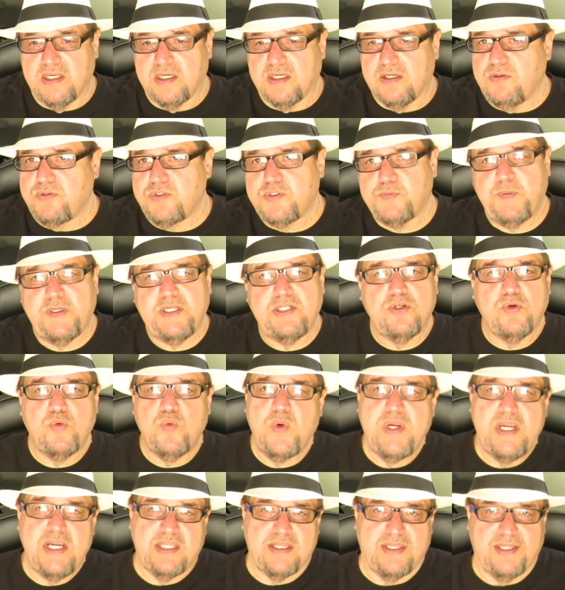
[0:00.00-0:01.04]
go spend a
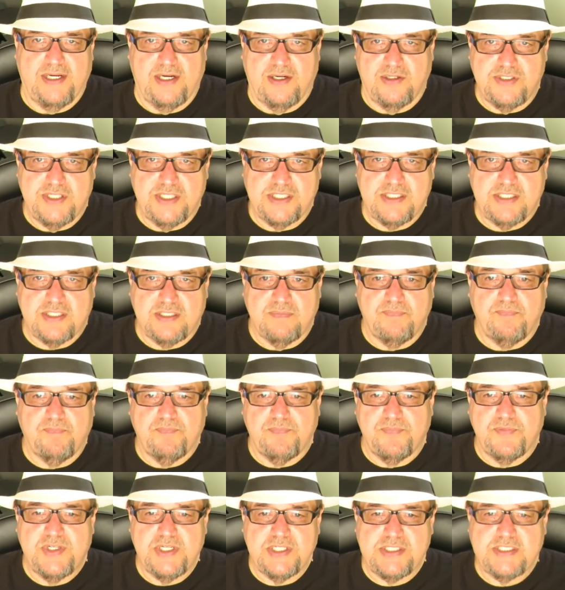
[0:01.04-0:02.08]
week there just
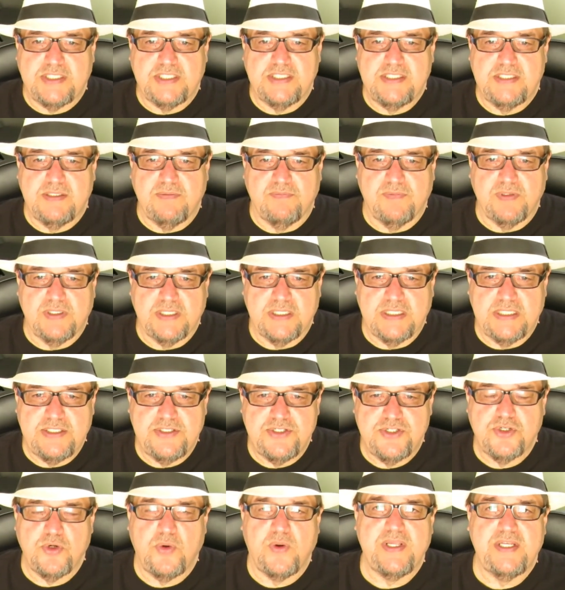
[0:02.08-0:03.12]
to
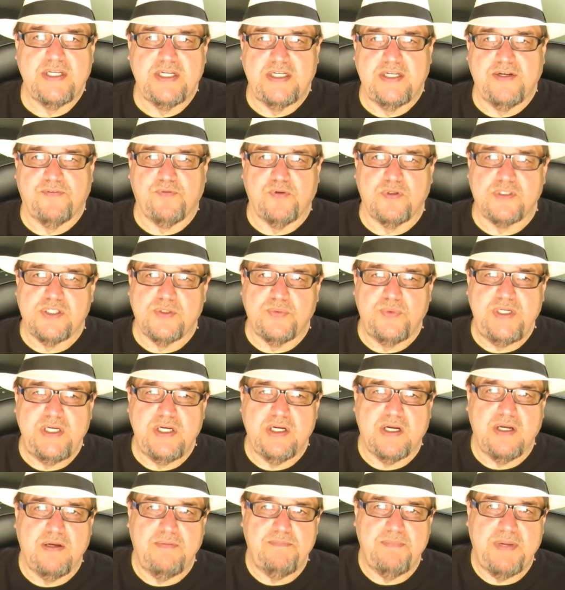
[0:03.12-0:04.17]
enjoy the difference. When
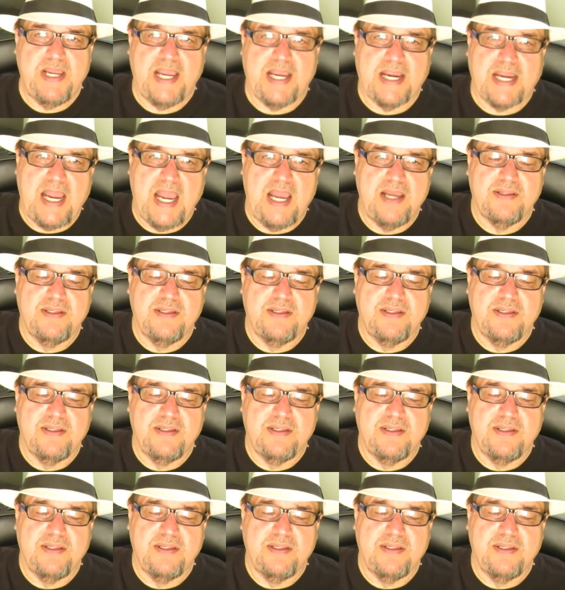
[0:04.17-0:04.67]
you come back,